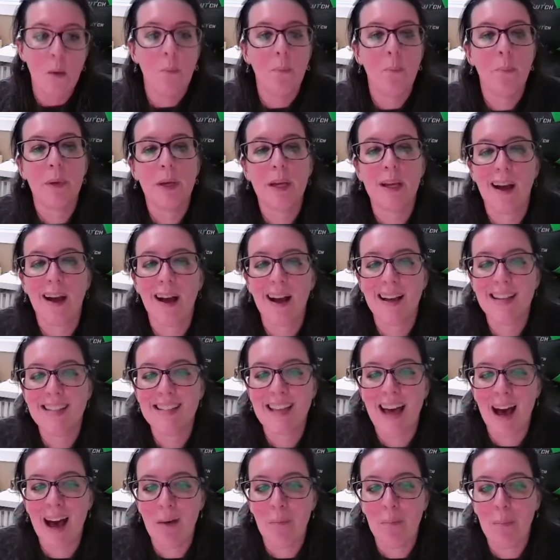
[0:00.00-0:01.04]
because
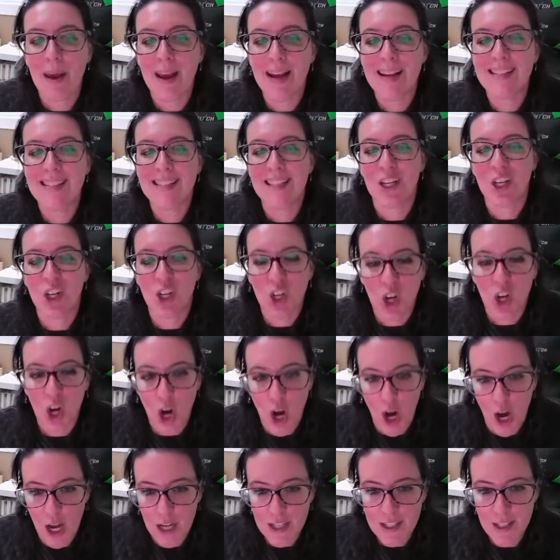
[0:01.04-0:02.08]
that makes the
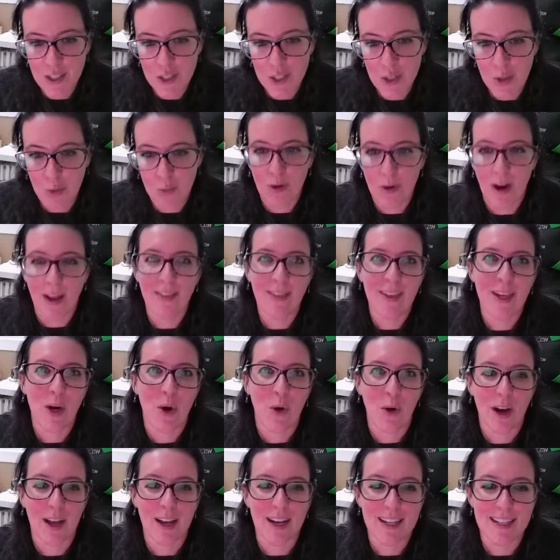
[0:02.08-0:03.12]
cost to run the
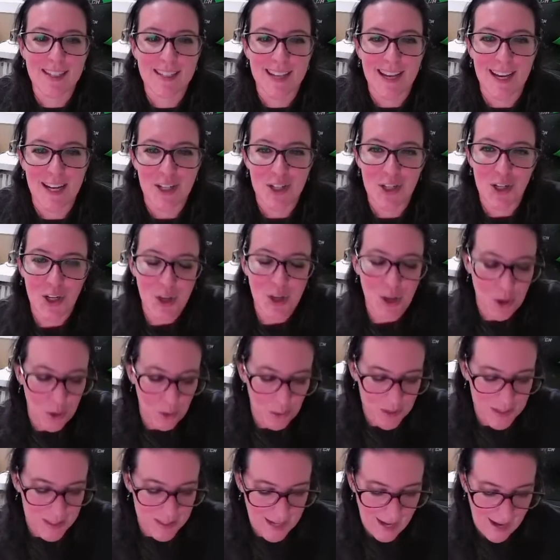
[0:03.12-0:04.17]
organization go
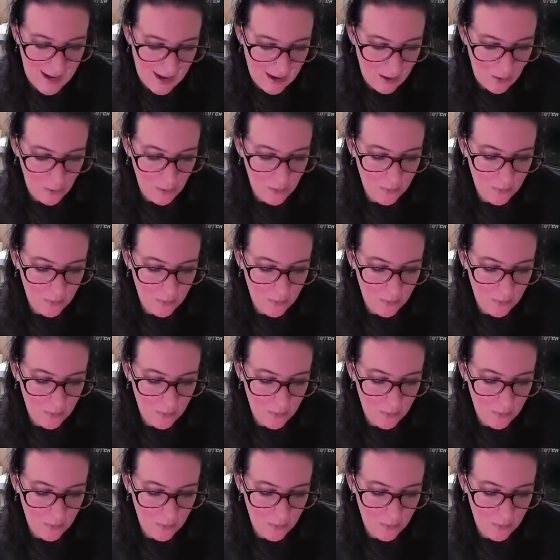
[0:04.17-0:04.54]
down.